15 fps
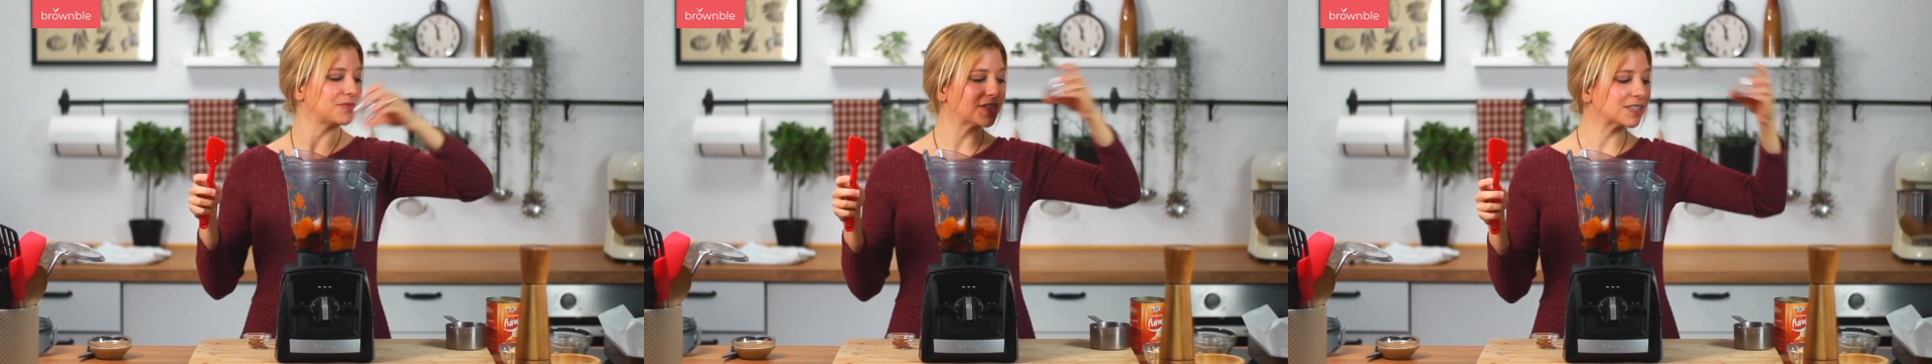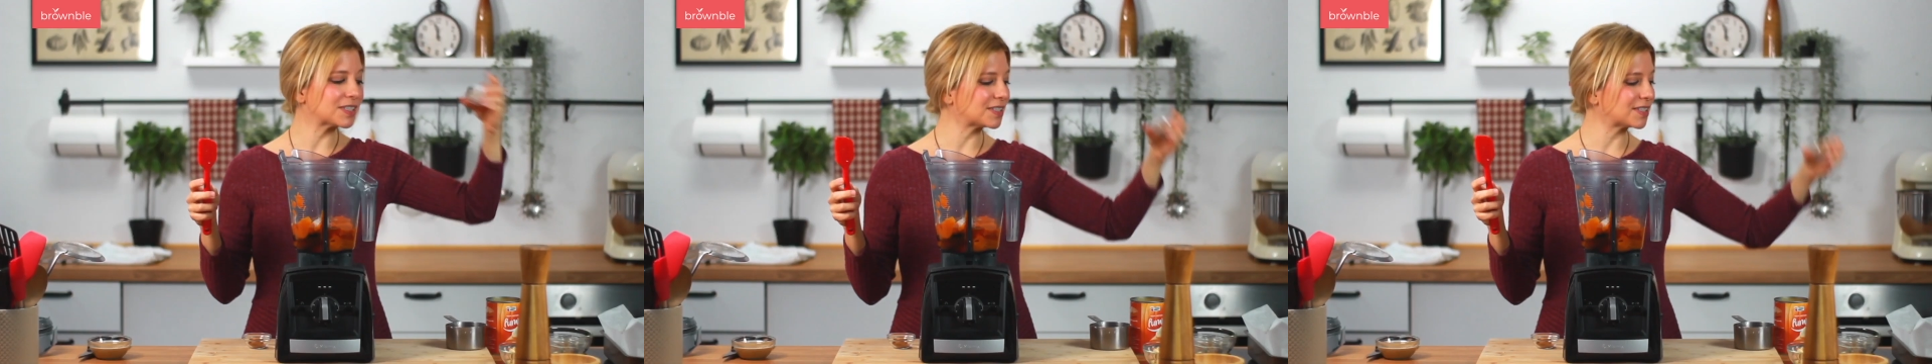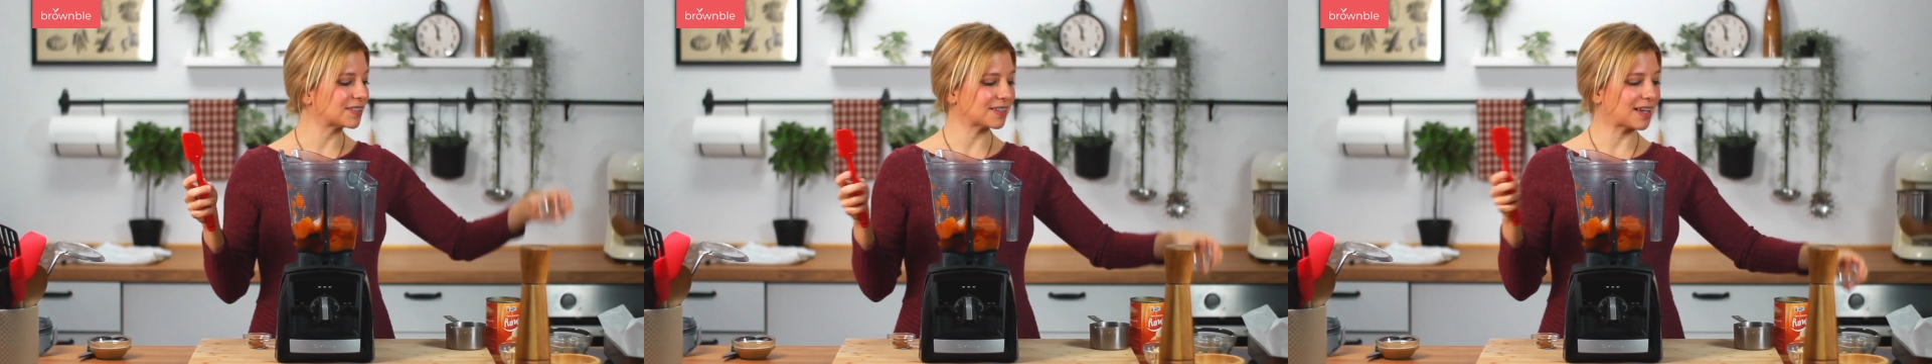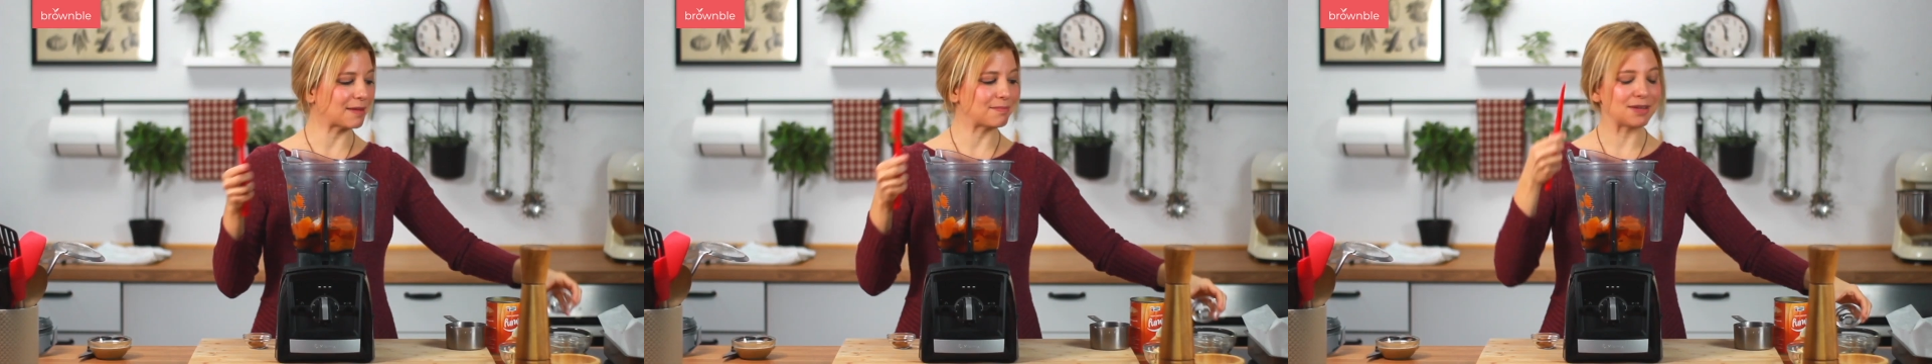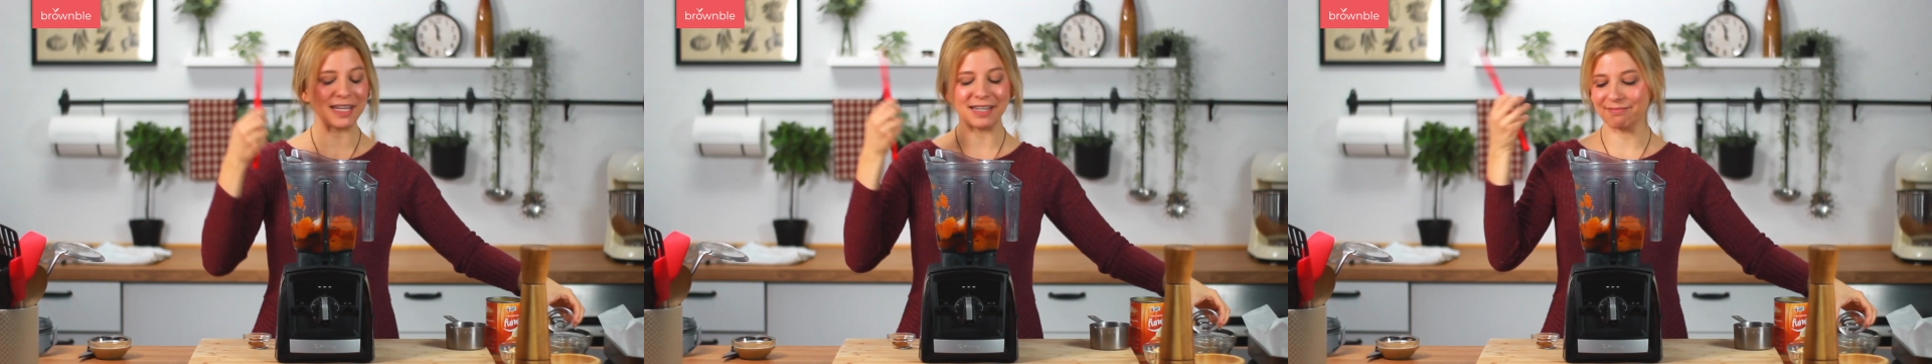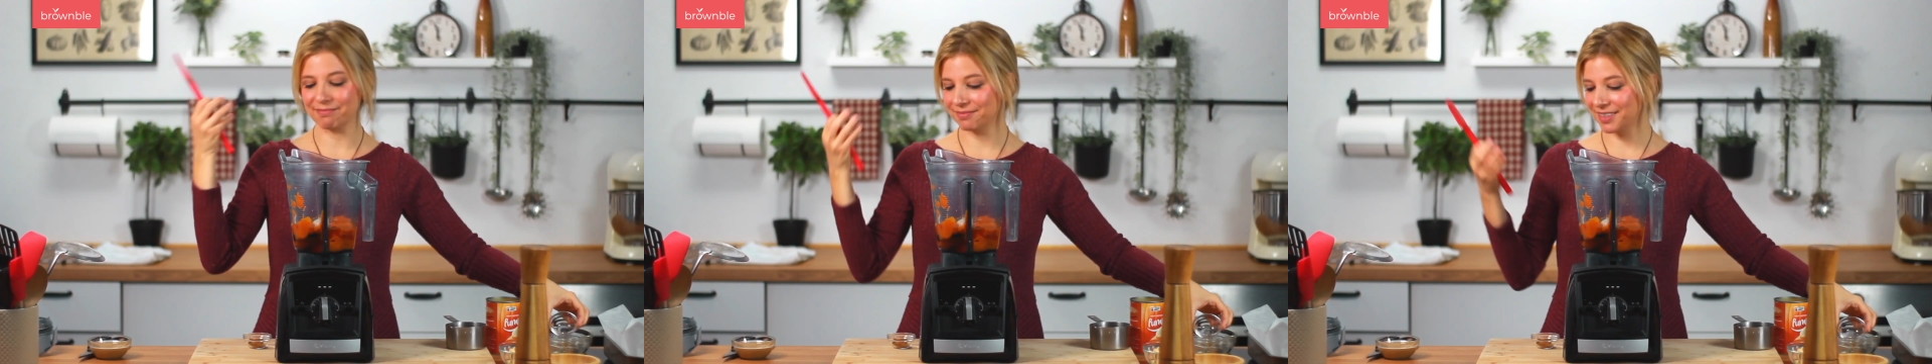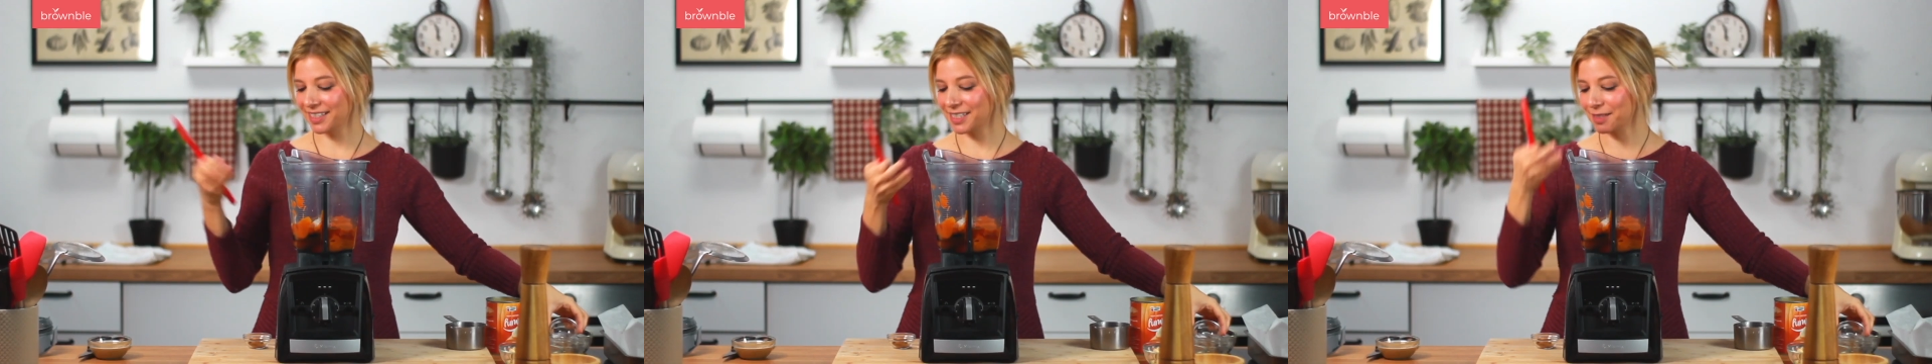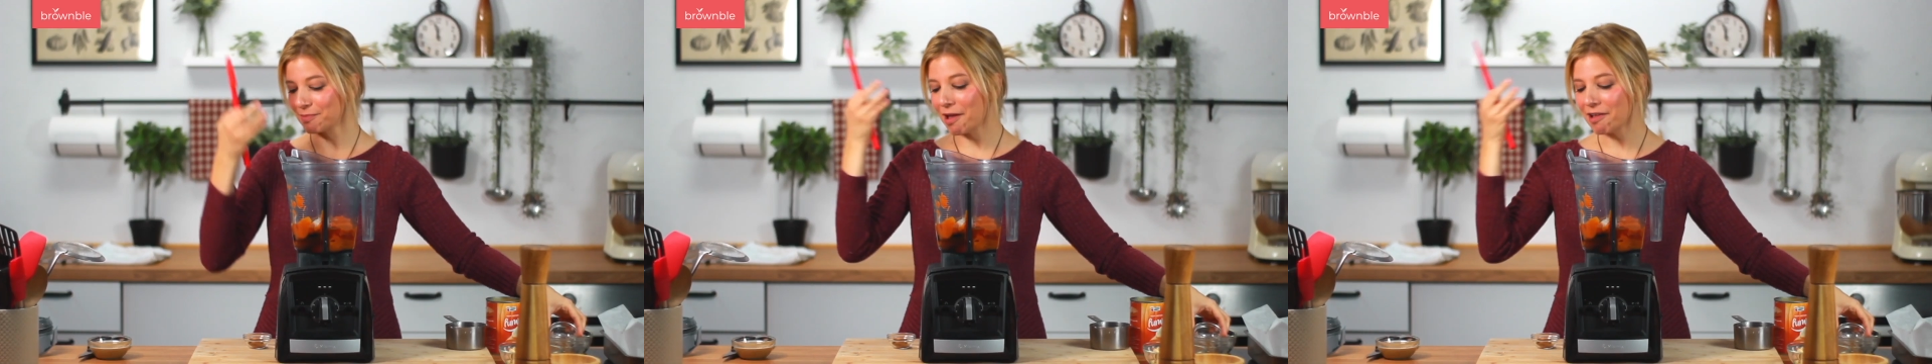just,
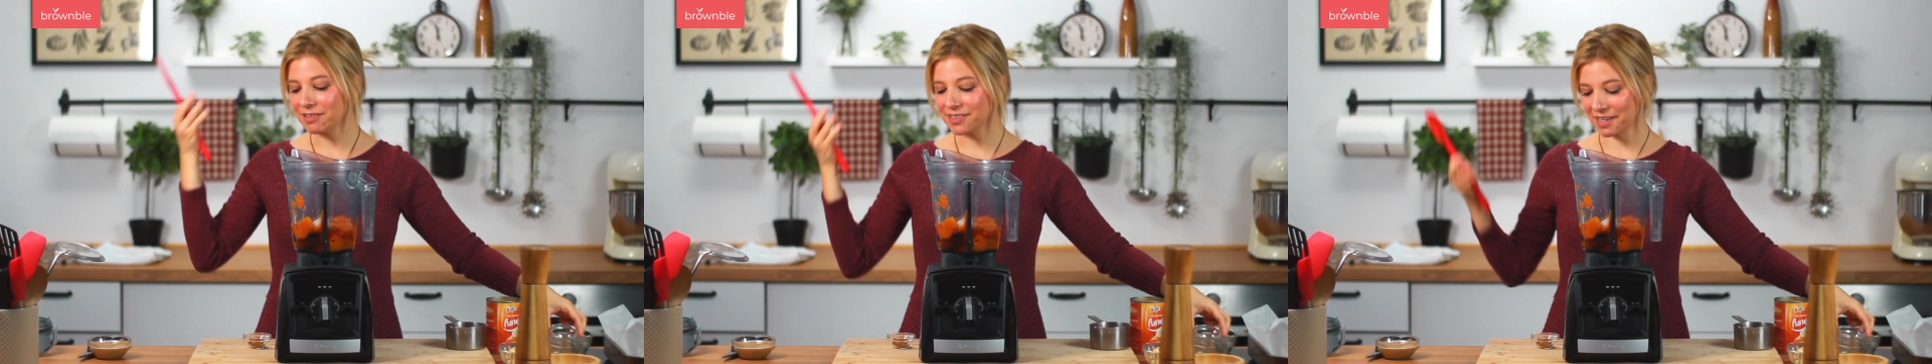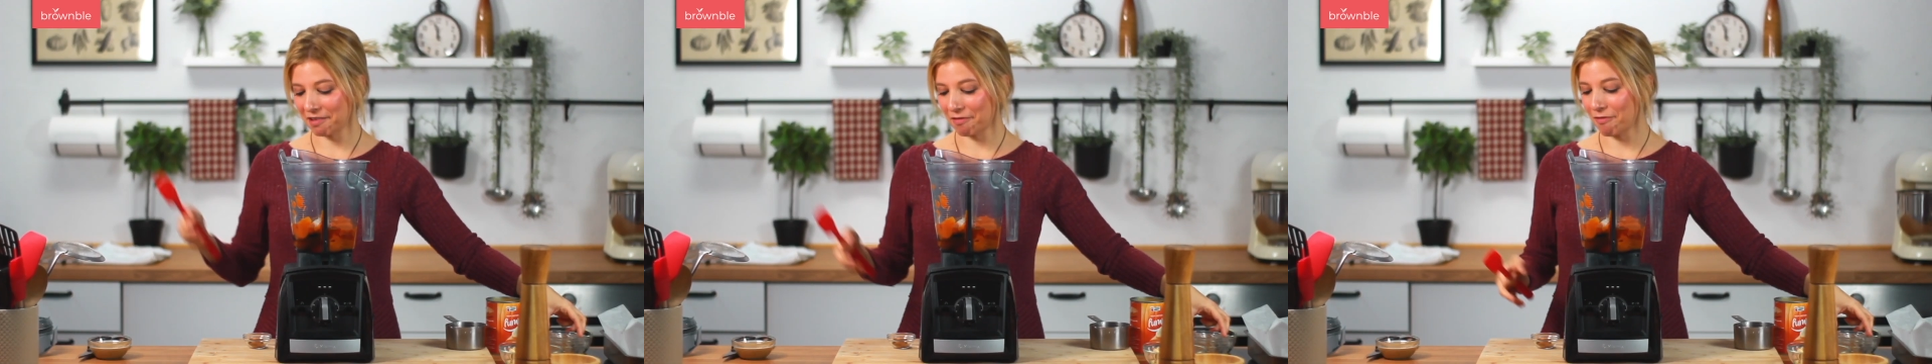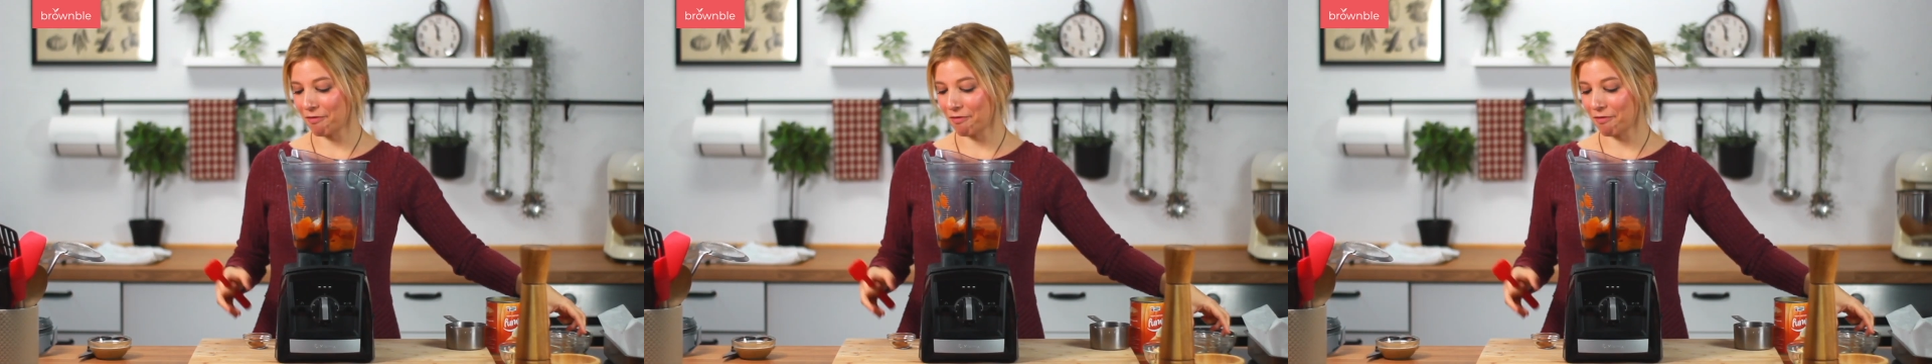smells like